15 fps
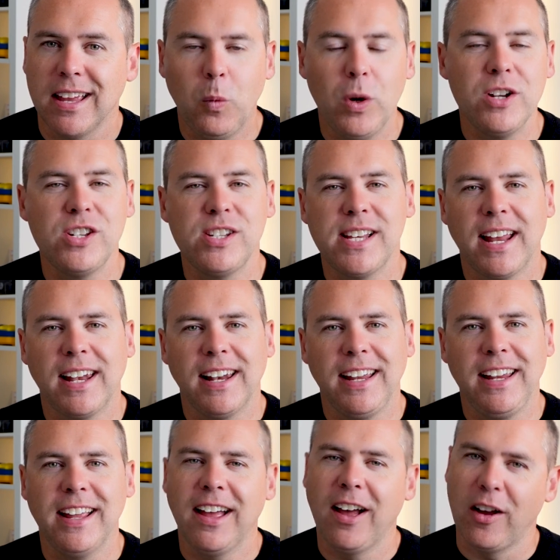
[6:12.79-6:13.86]
which
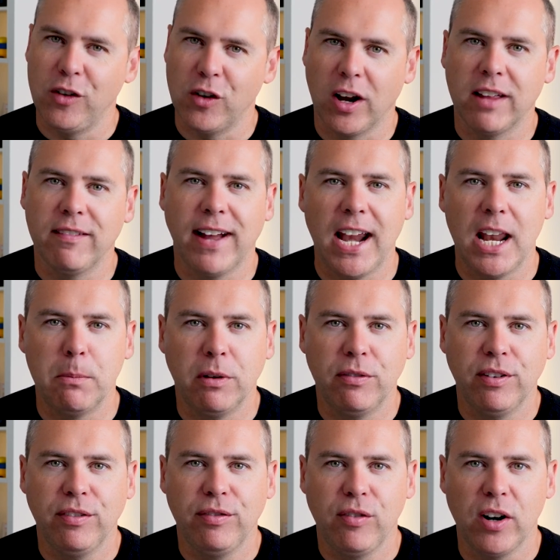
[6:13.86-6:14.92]
sadly are not available
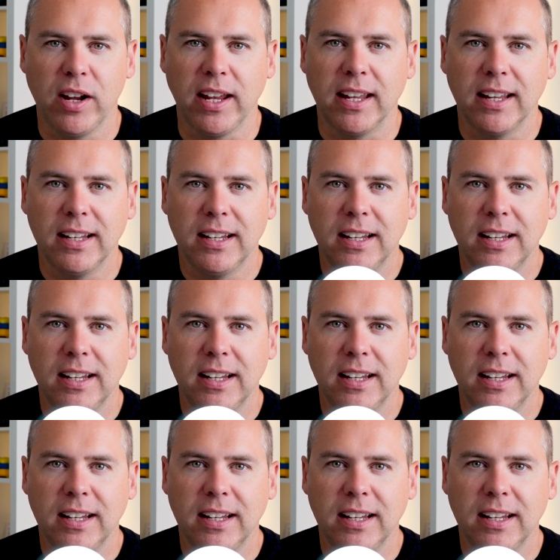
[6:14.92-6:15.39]
for free.